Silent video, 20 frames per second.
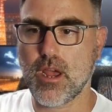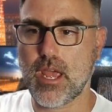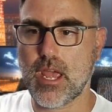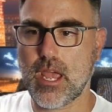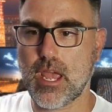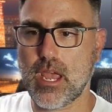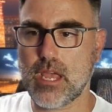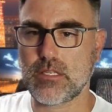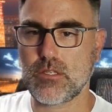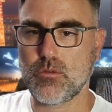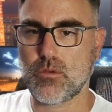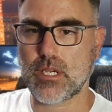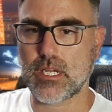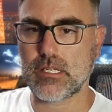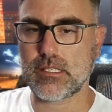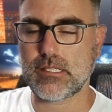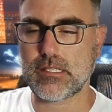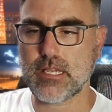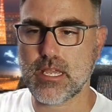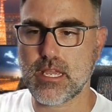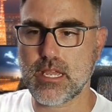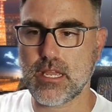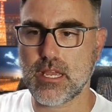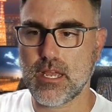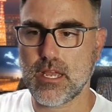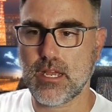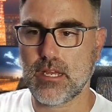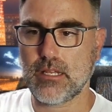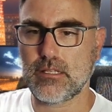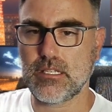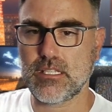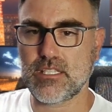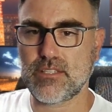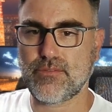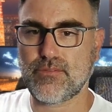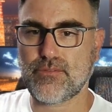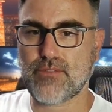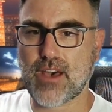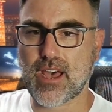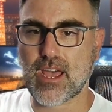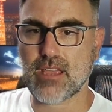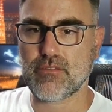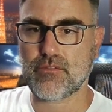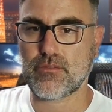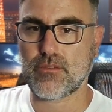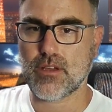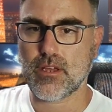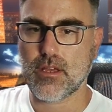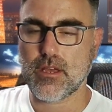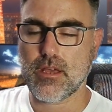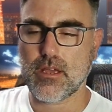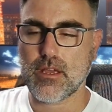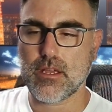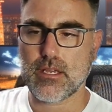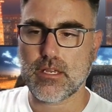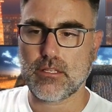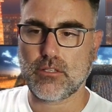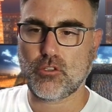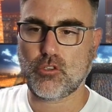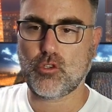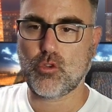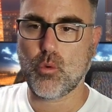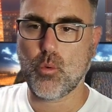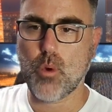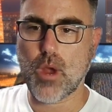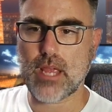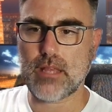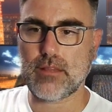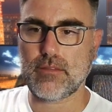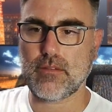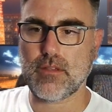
As you can see, this 520